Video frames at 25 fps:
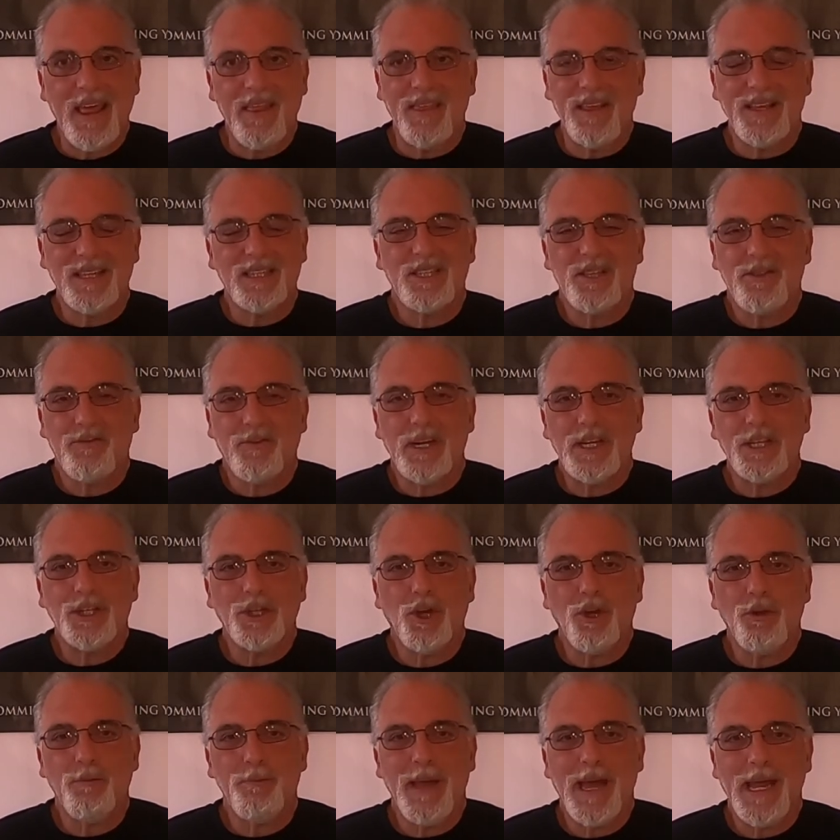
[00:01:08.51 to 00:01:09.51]
This
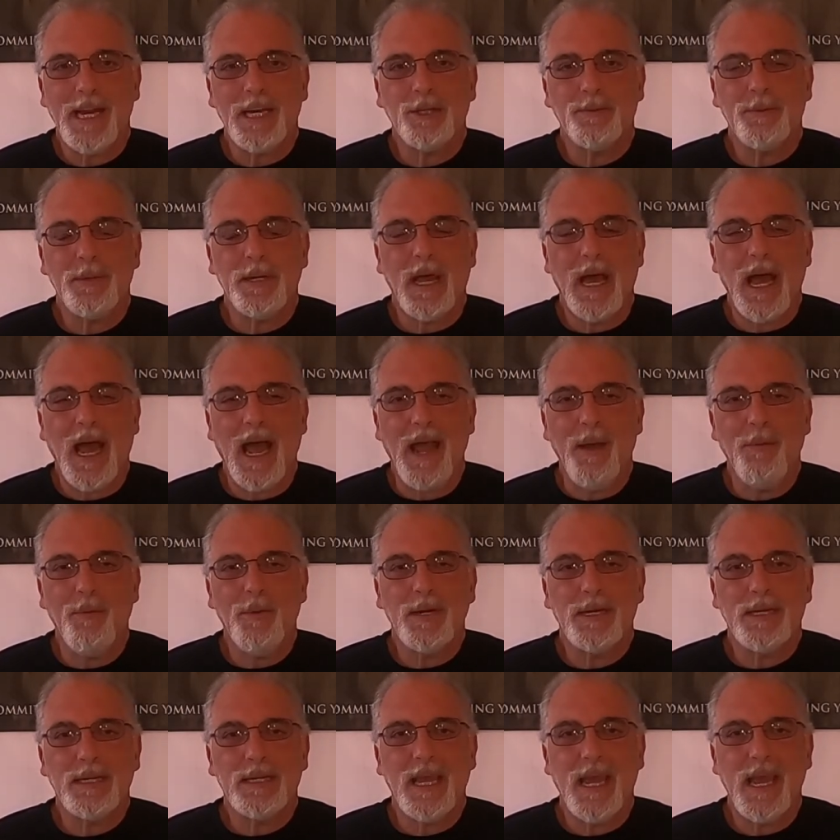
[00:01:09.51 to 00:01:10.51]
threshold management, I
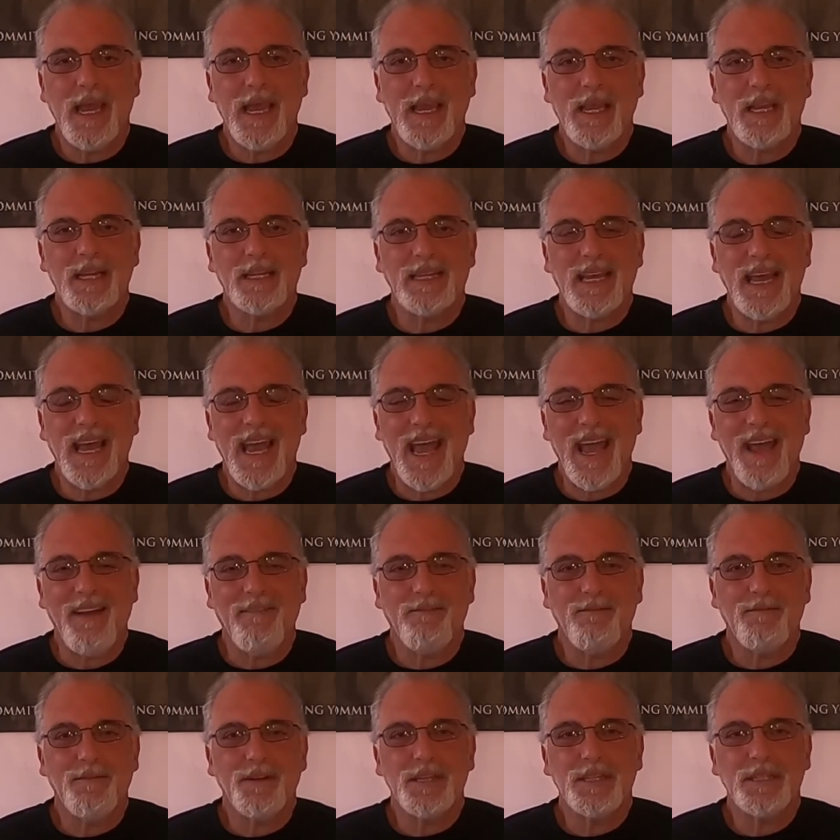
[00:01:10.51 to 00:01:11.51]
would take to
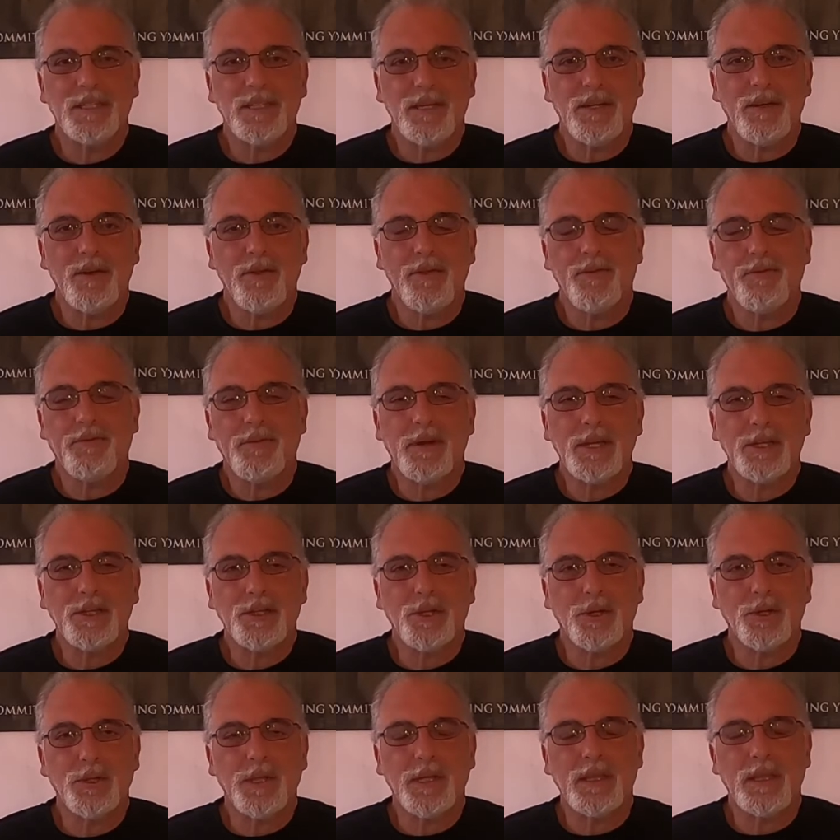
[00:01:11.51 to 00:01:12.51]
every single
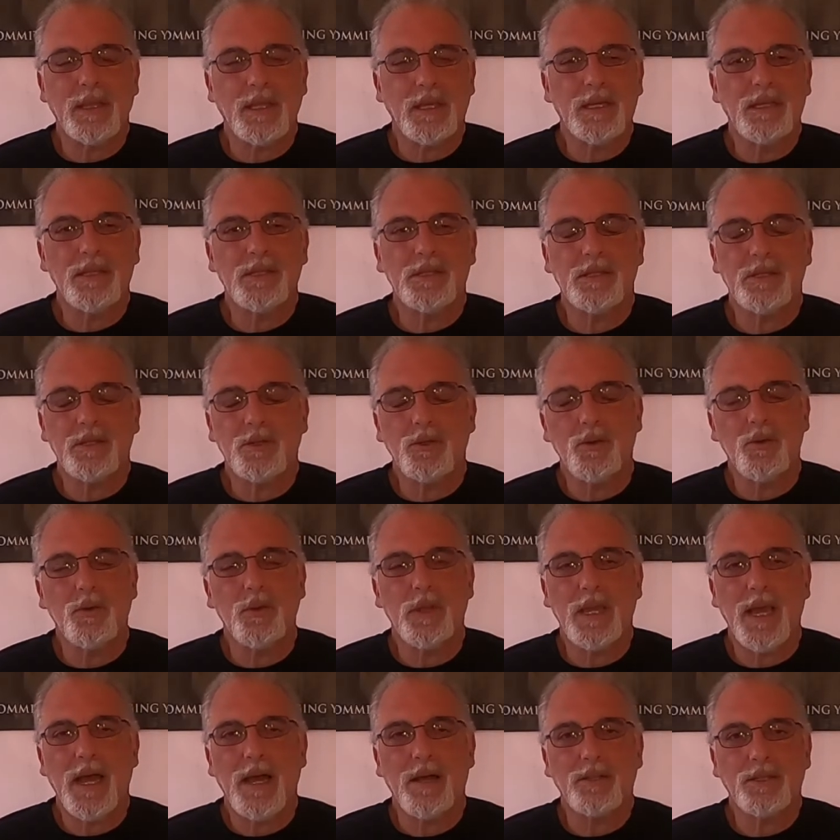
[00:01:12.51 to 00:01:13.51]
threshold that leads to
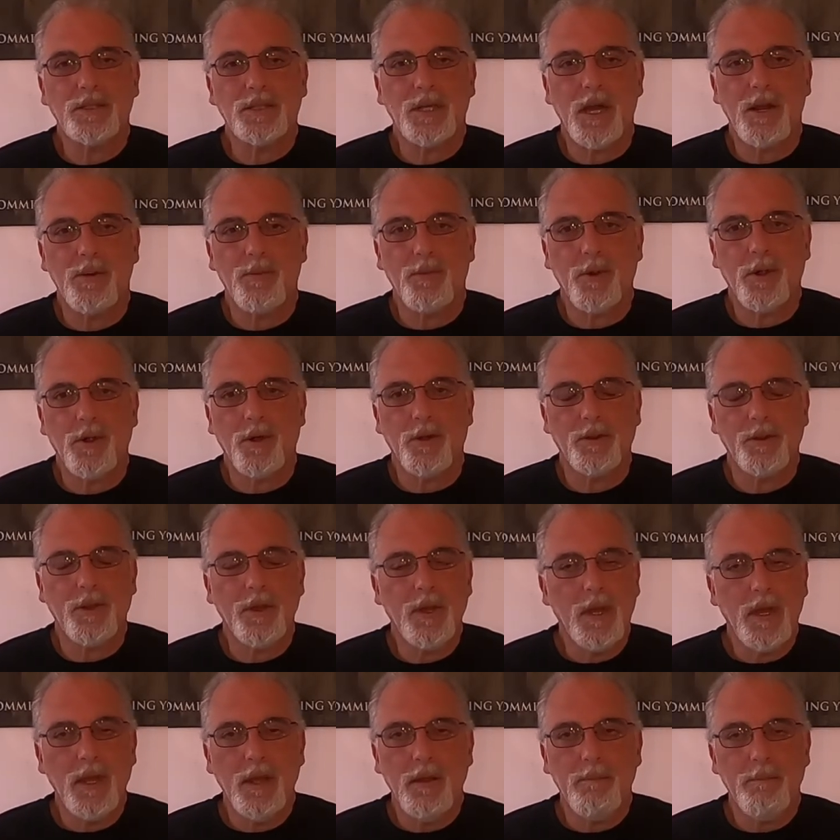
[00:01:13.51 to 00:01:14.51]
the outside world,
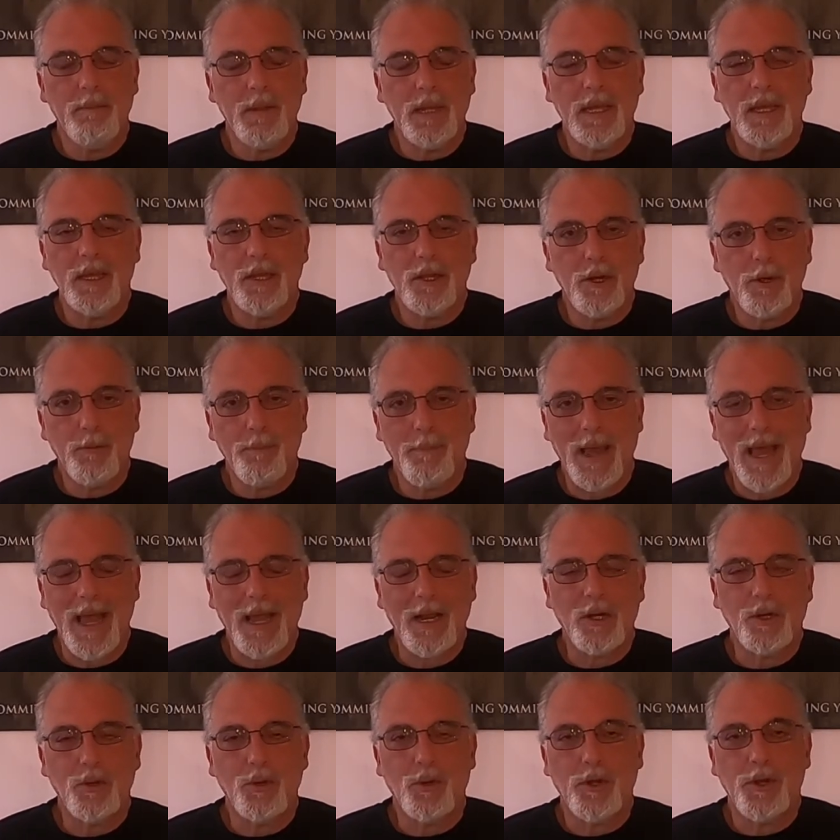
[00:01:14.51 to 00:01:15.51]
be it your
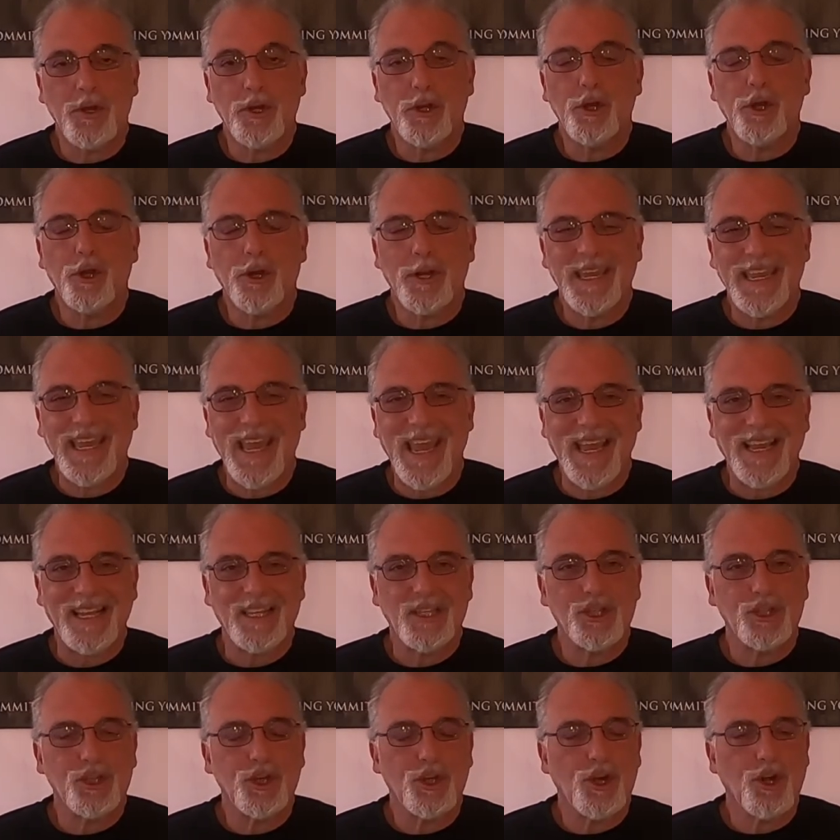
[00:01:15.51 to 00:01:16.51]
back door, your
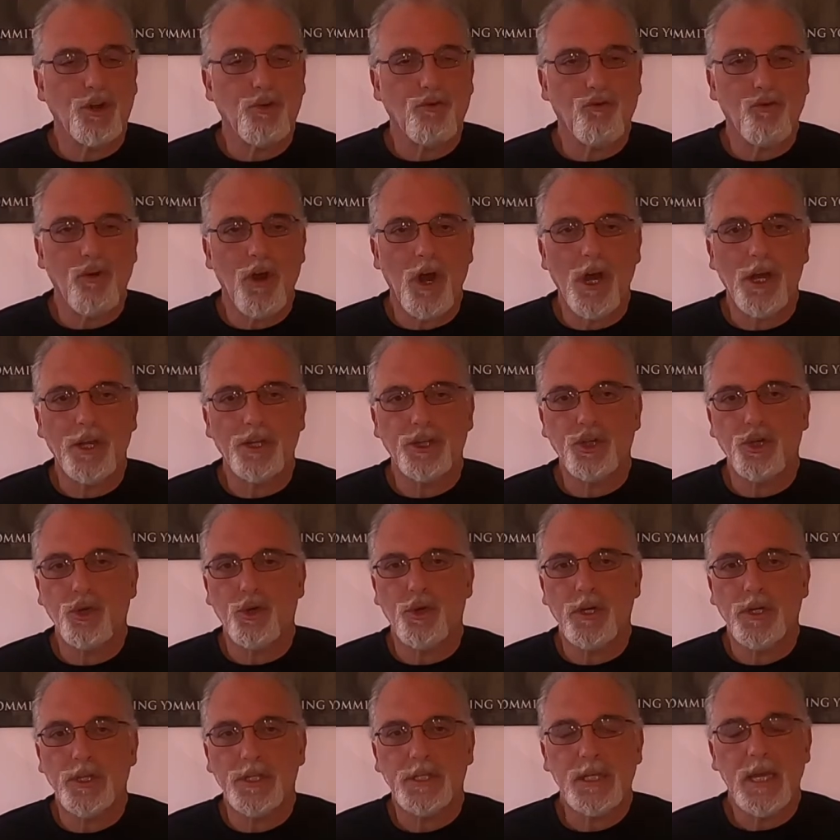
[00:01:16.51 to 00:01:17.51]
gates, your garage
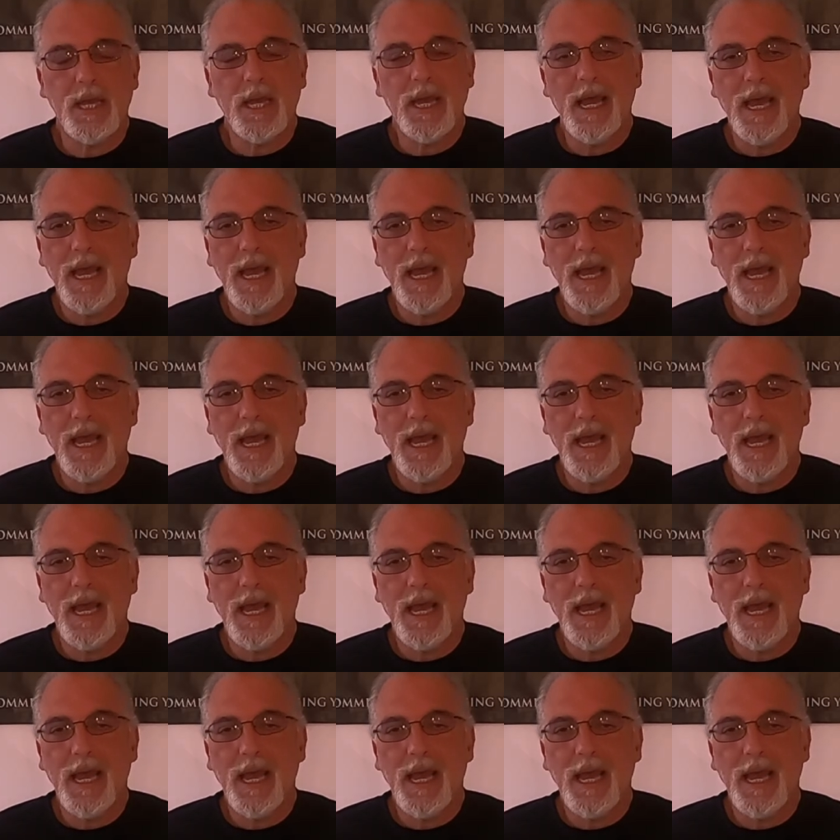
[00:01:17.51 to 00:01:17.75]
doors.